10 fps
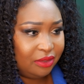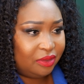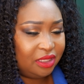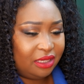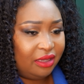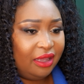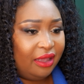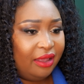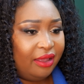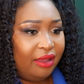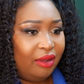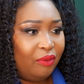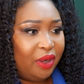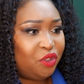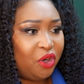right?
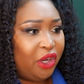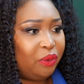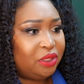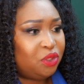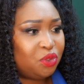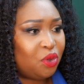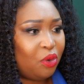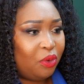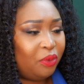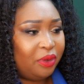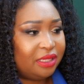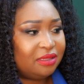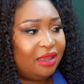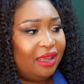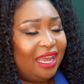What you heard, what you saw is...
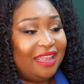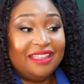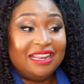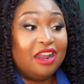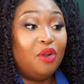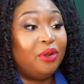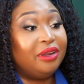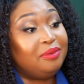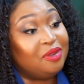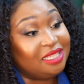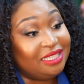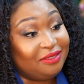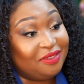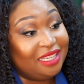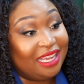And then now we're going to be on
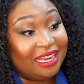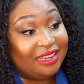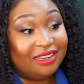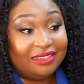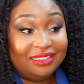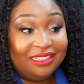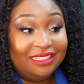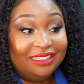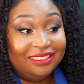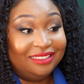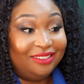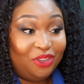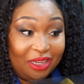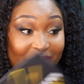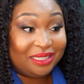TV, and then
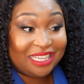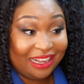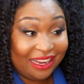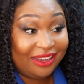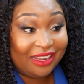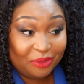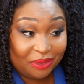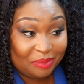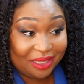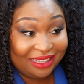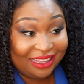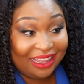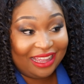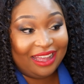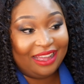you're going to be tadaing with me.
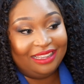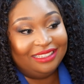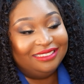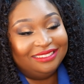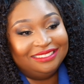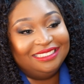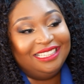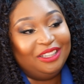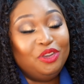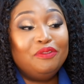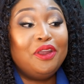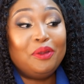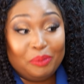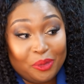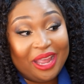You're
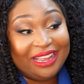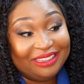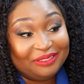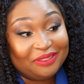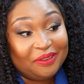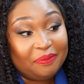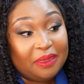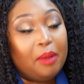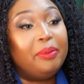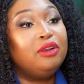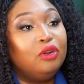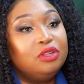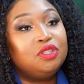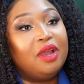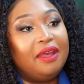very brave. But
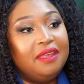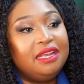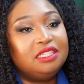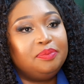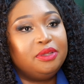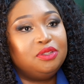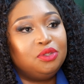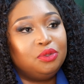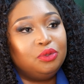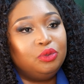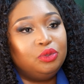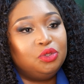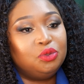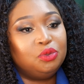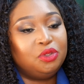also, I think it speaks to
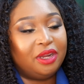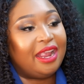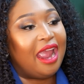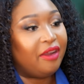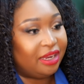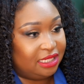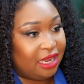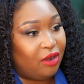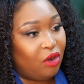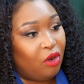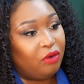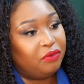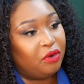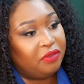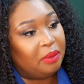the character of
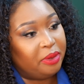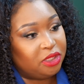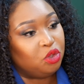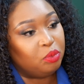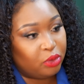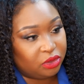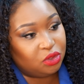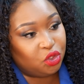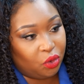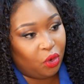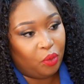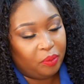the person you brought into your home.